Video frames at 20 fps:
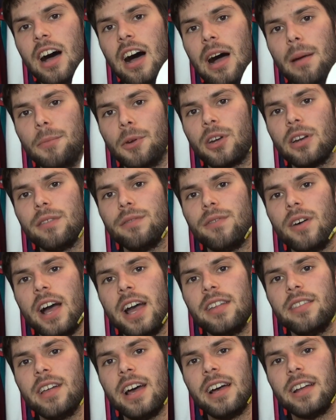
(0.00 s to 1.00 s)
You're going to
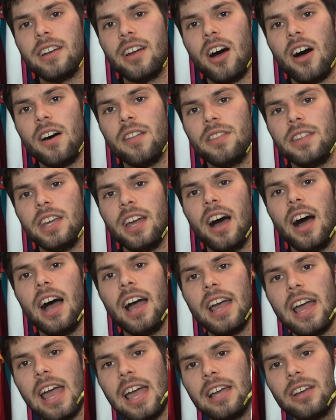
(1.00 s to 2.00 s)
find that on the
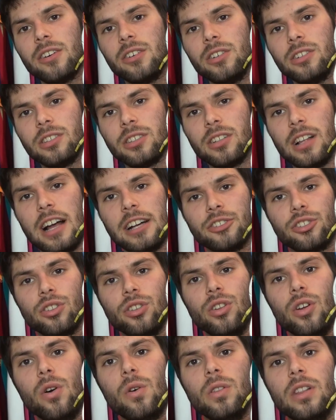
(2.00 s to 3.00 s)
high ankle /
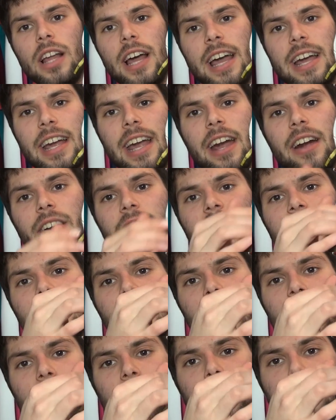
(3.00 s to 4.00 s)
low leg area
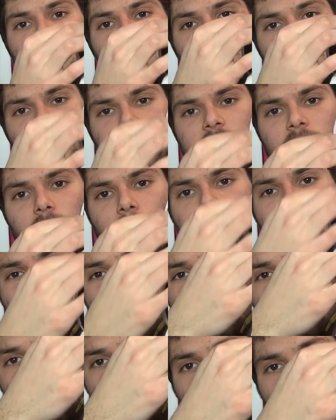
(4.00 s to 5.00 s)
of the boot itself,
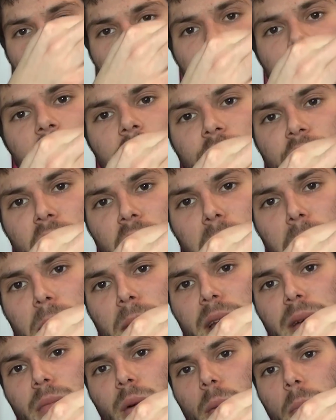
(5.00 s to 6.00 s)
there's very, very
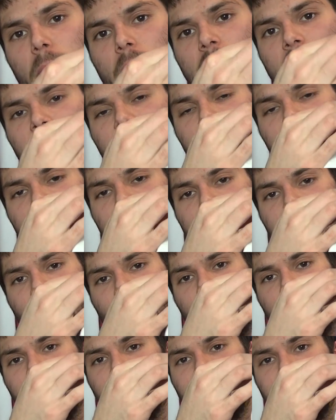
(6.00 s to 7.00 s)
minimal padding,
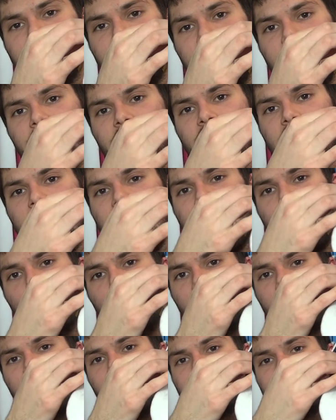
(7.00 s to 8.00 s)
as you can see. And
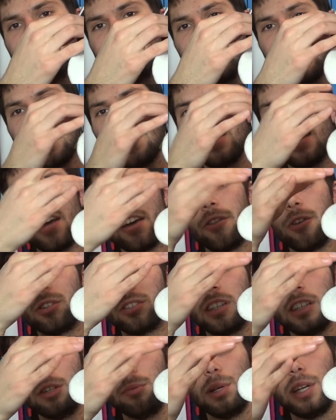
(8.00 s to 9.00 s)
because of that,
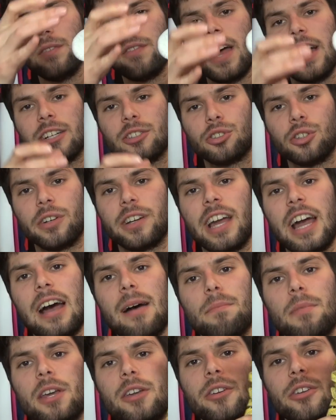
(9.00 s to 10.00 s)
there's a little bit of extra
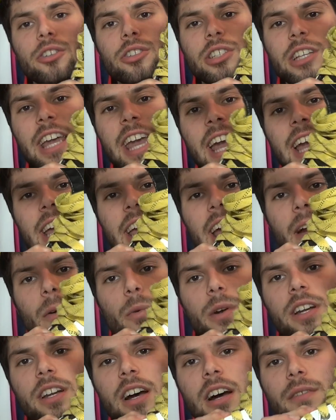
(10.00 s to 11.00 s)
gap that you just can't get
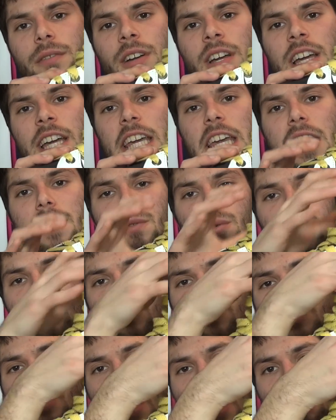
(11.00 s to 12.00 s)
rid of, even when
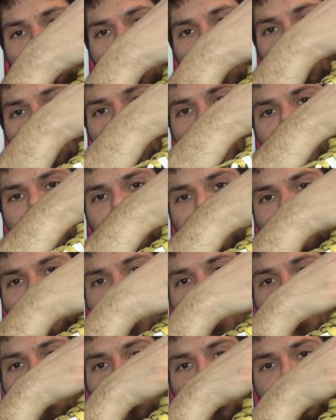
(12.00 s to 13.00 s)
you tie them all the way to the
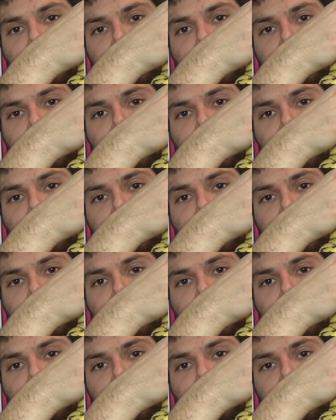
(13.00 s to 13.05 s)
top